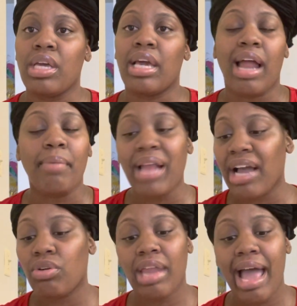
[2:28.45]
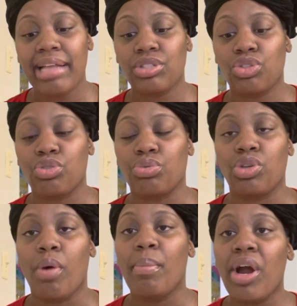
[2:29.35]
And I'm not going to lie to you.
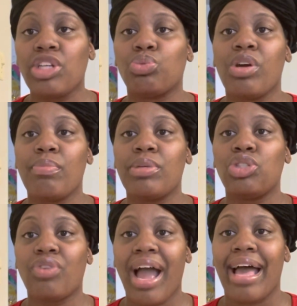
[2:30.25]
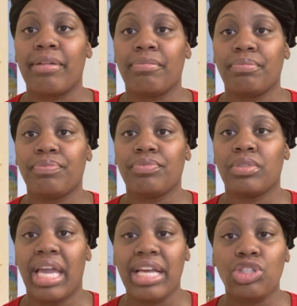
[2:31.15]
Your marriage will be tried.
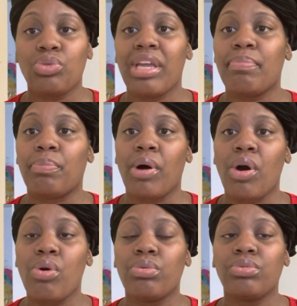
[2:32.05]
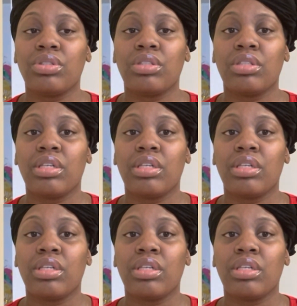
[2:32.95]
Yes, you get proposed